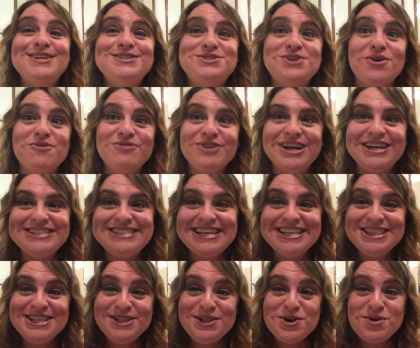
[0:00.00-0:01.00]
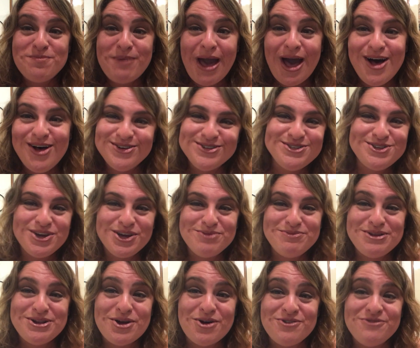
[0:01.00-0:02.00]
Don't forget to hit the little bell so you can
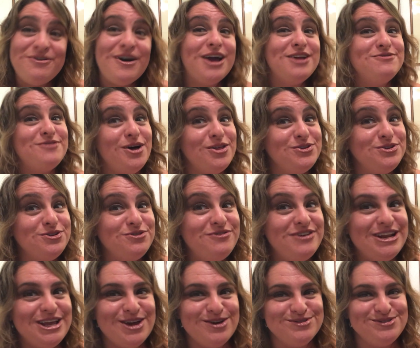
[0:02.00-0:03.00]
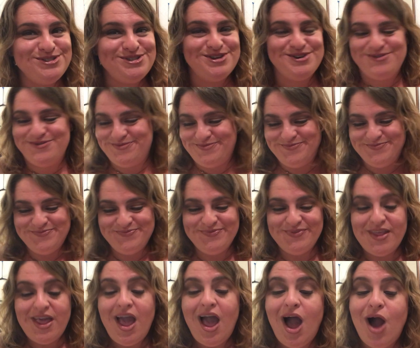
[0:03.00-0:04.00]
be notified of all the new videos too.
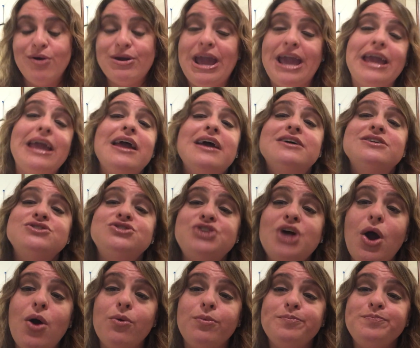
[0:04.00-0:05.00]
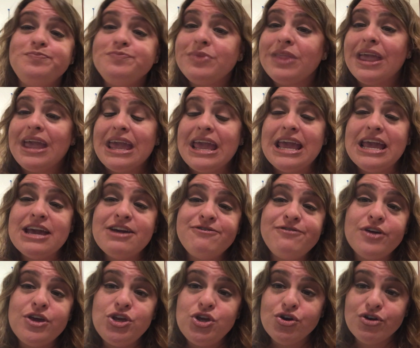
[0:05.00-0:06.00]
Okay, so if
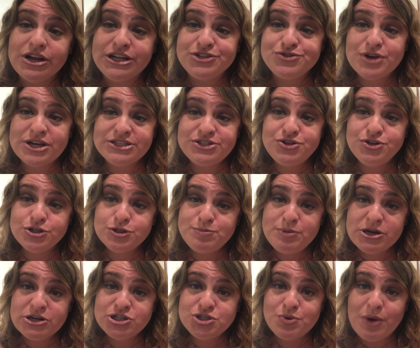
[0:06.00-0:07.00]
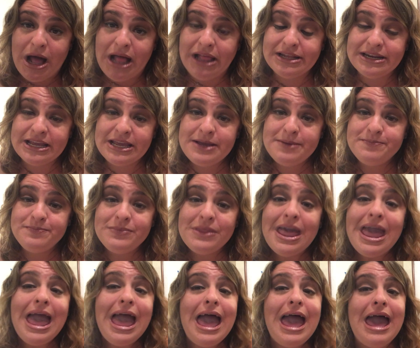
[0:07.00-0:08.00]
you're interested in your spirituality
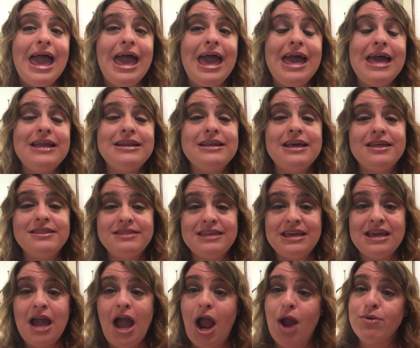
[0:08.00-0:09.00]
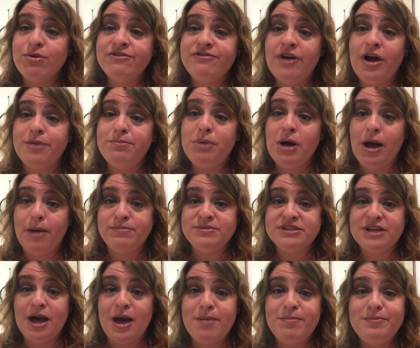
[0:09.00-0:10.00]
and the Hierophant pops
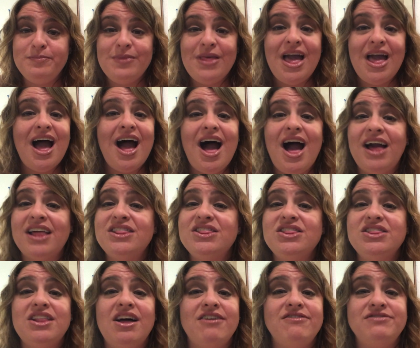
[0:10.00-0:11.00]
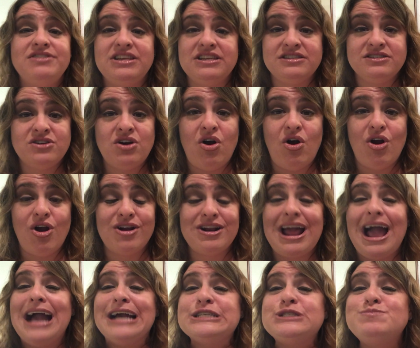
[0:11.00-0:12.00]
up, I love this card.
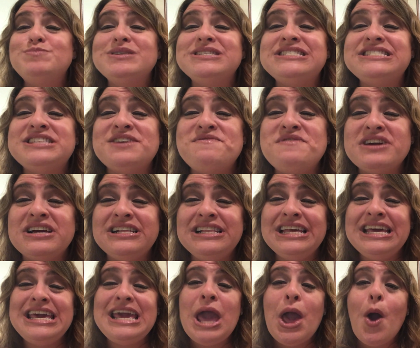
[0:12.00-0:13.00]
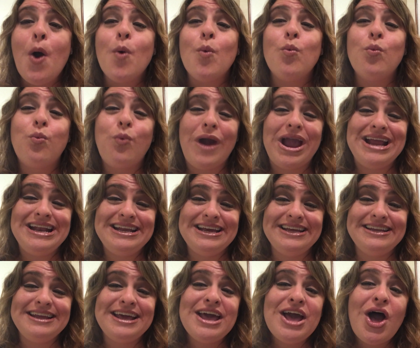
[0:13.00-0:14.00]
I specifically
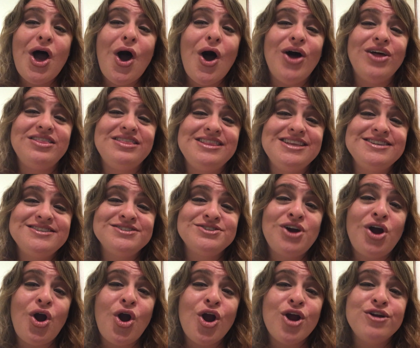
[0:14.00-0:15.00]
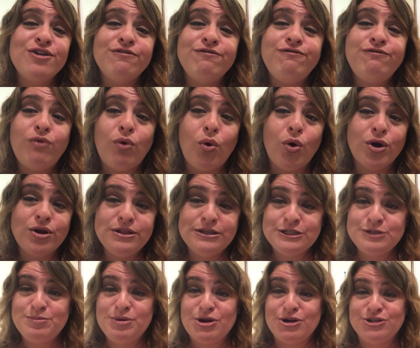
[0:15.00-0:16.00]
waited on this card for the
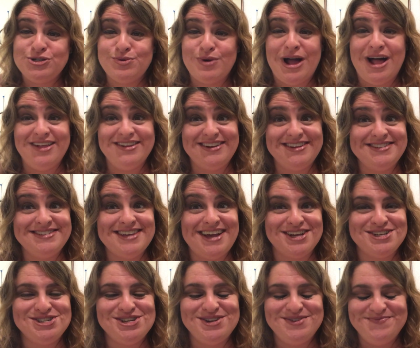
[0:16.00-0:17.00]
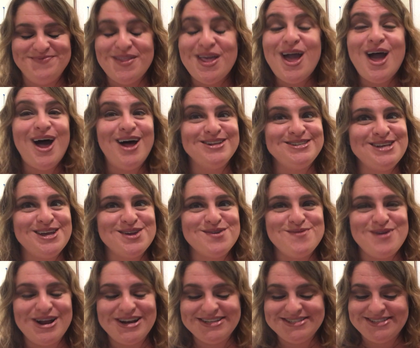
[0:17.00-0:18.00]
spirituality section. I'll tell you
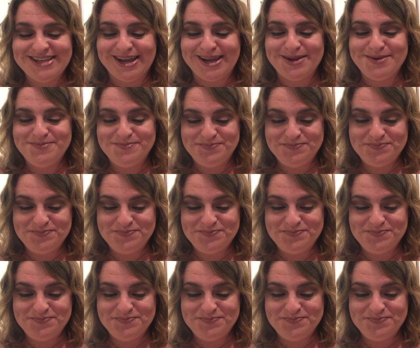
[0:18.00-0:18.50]
why in a second.